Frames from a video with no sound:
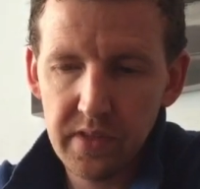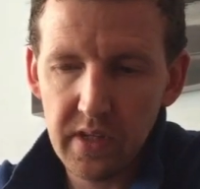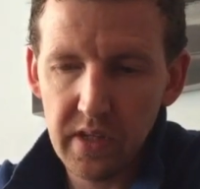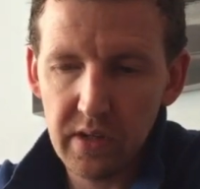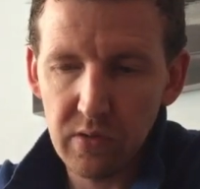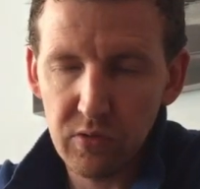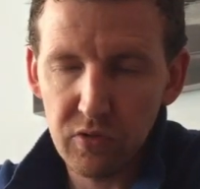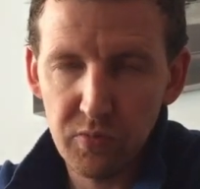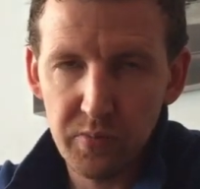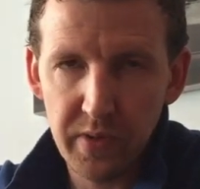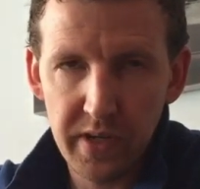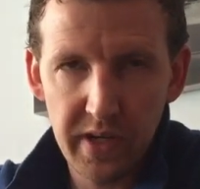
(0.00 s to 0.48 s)

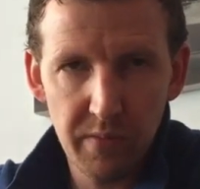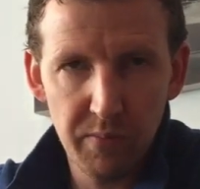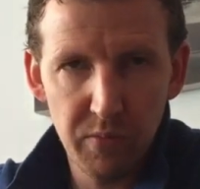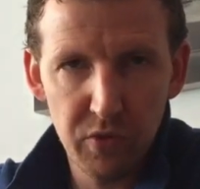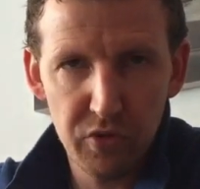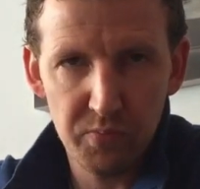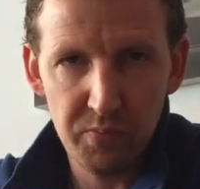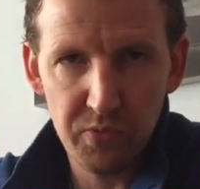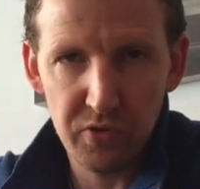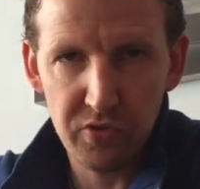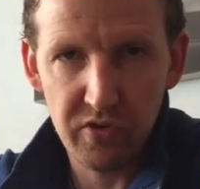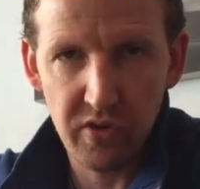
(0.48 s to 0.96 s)
It will spin
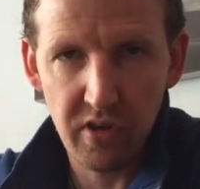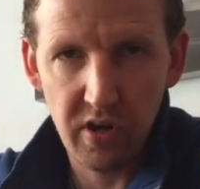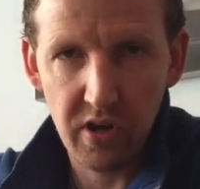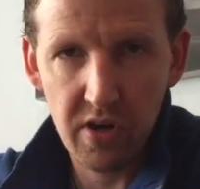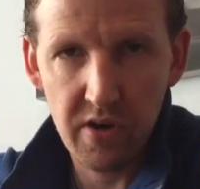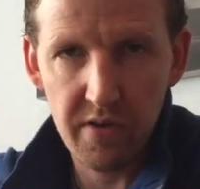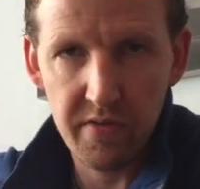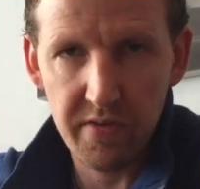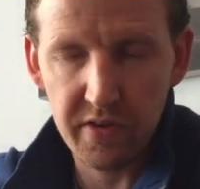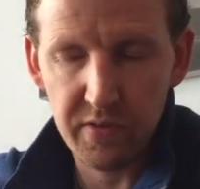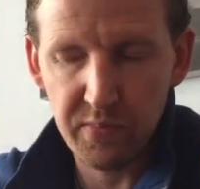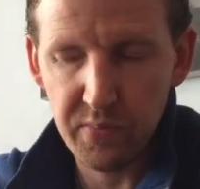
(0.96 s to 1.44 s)
much, much
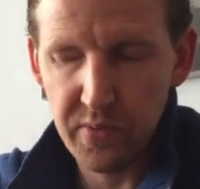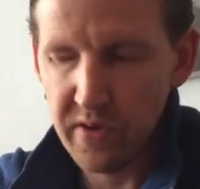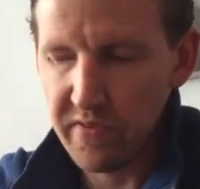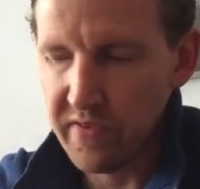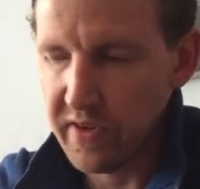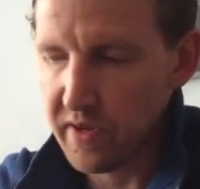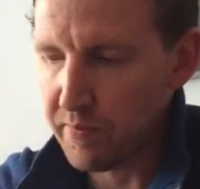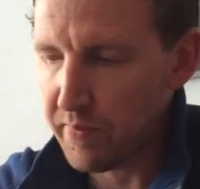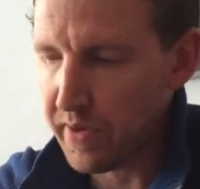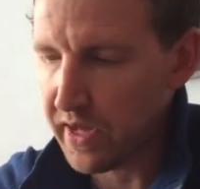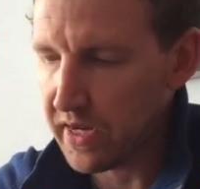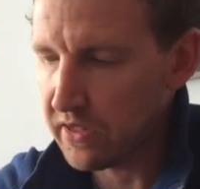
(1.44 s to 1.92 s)
longer if it's
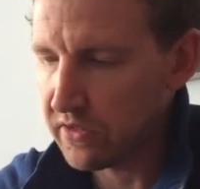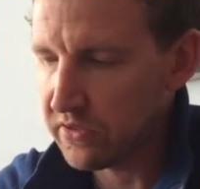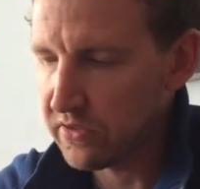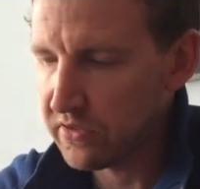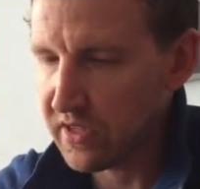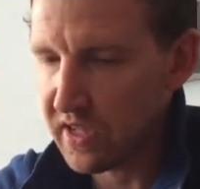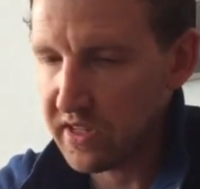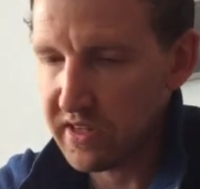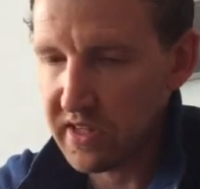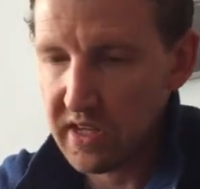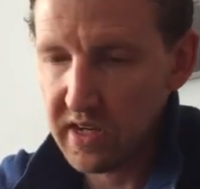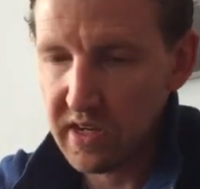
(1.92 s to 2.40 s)
perfectly
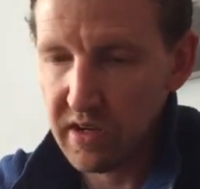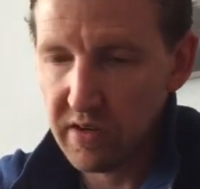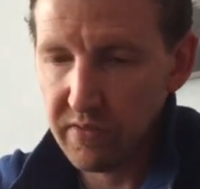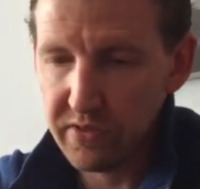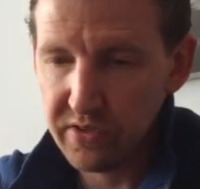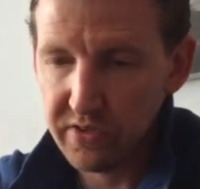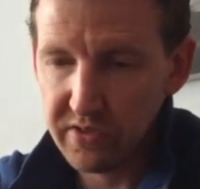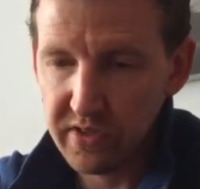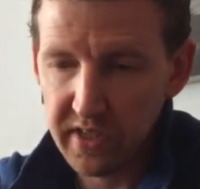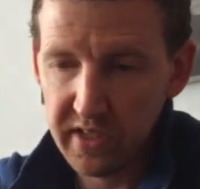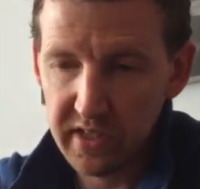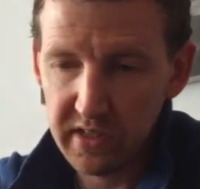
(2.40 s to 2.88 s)
balanced. And then
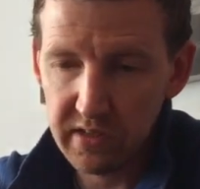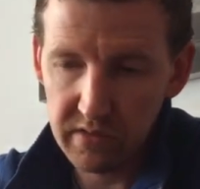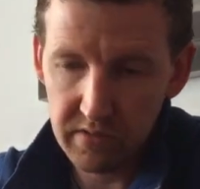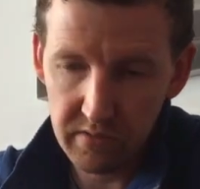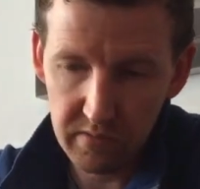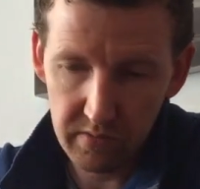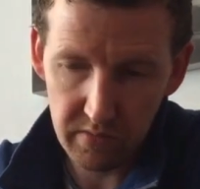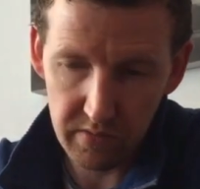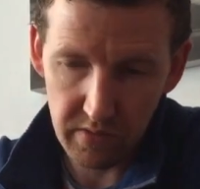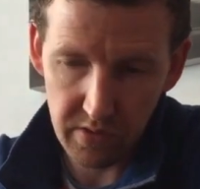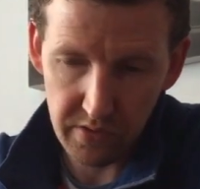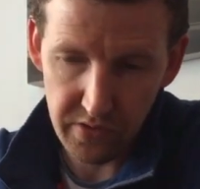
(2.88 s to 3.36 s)
obviously
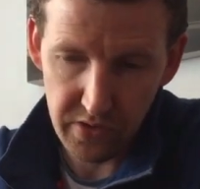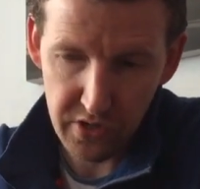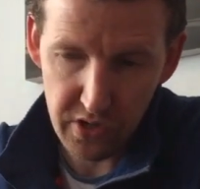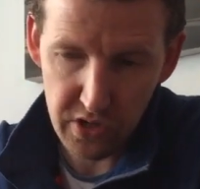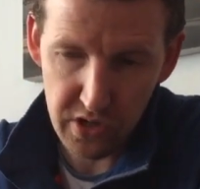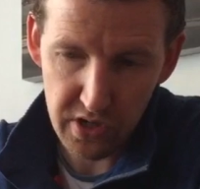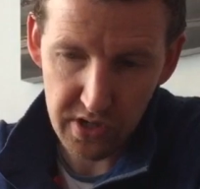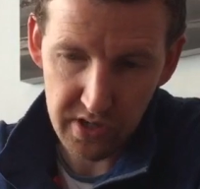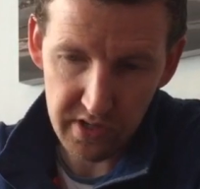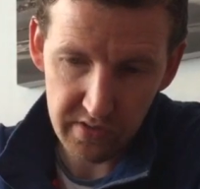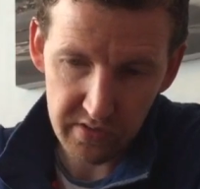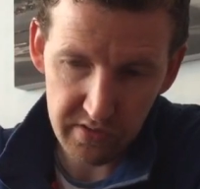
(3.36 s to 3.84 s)
the
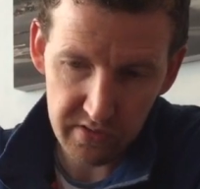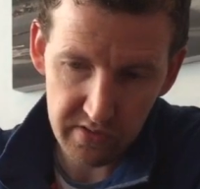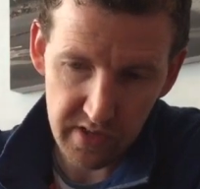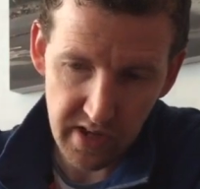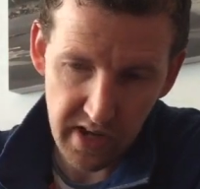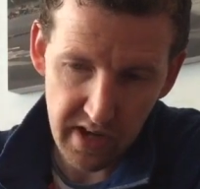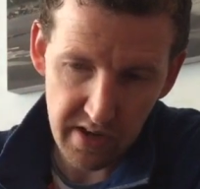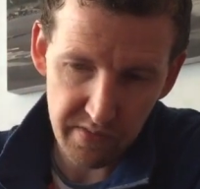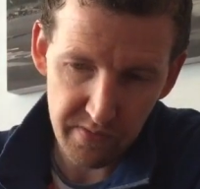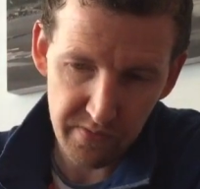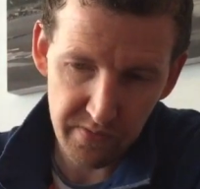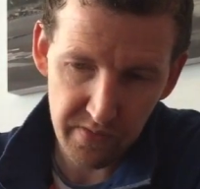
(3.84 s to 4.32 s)
third is to
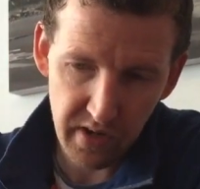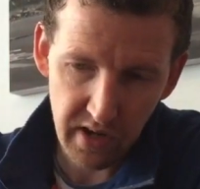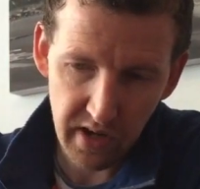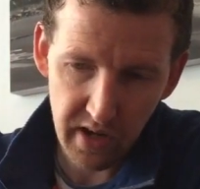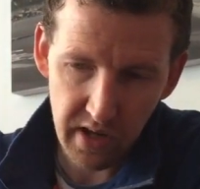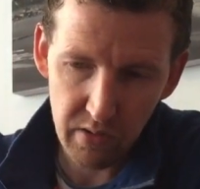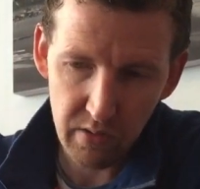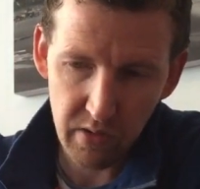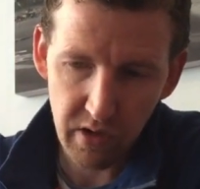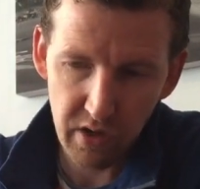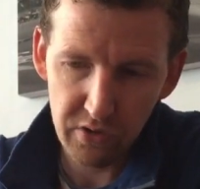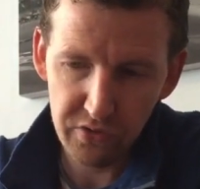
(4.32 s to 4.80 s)
have
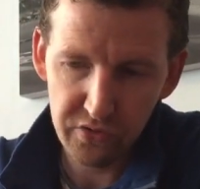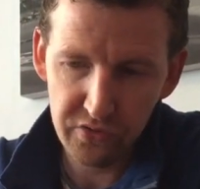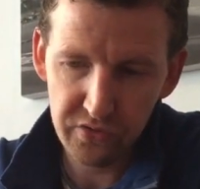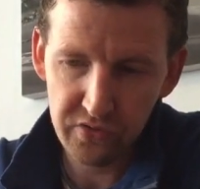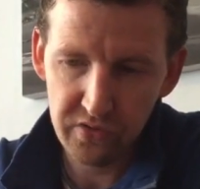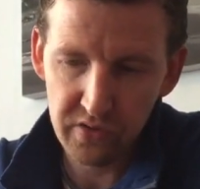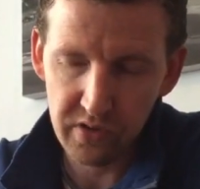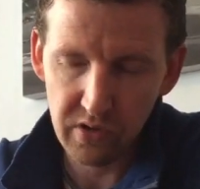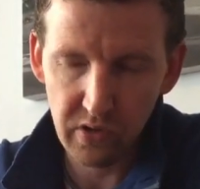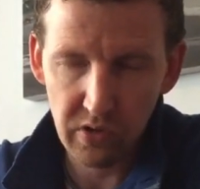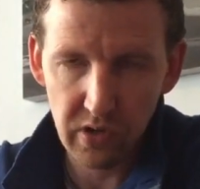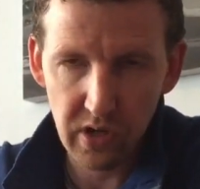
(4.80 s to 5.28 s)
low
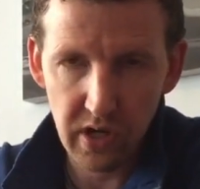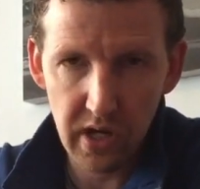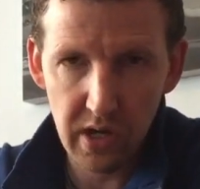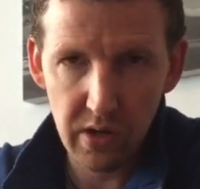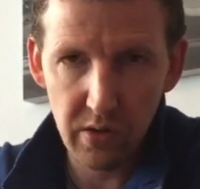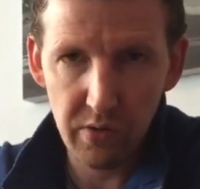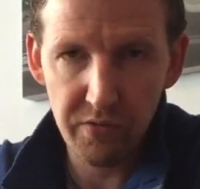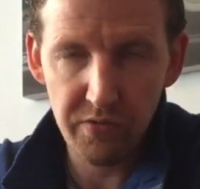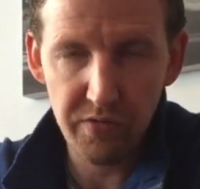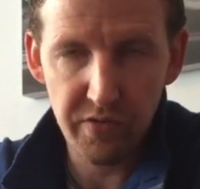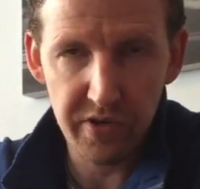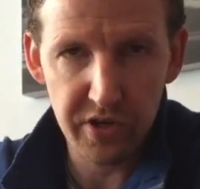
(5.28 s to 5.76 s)
loss or
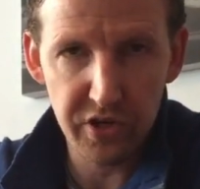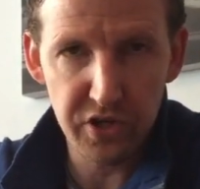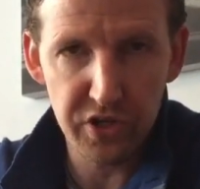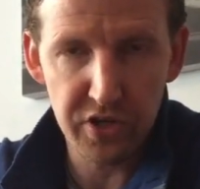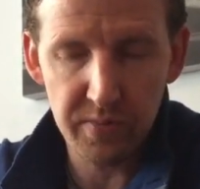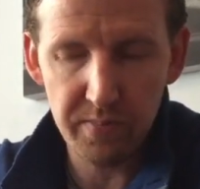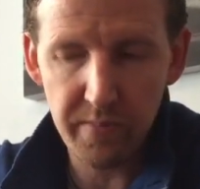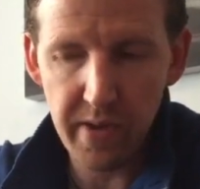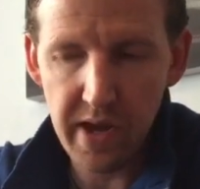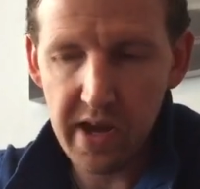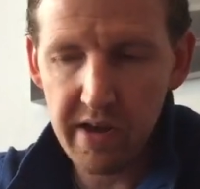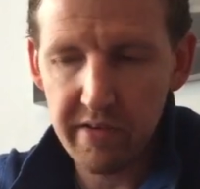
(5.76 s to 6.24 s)
low
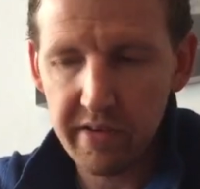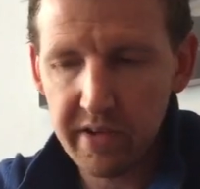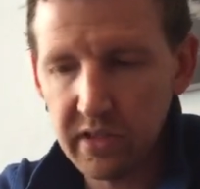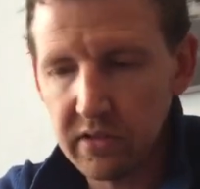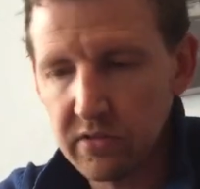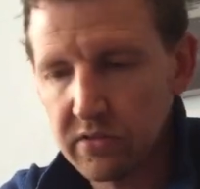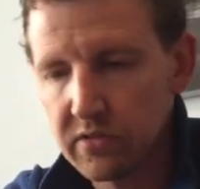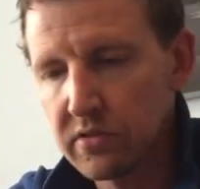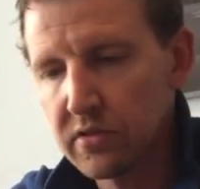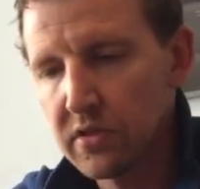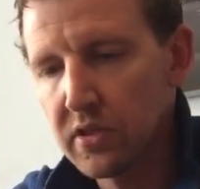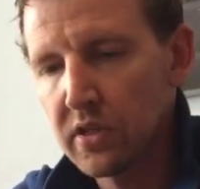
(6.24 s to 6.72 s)
friction
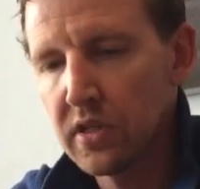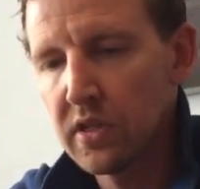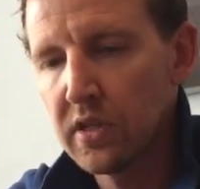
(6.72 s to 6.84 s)
bearings.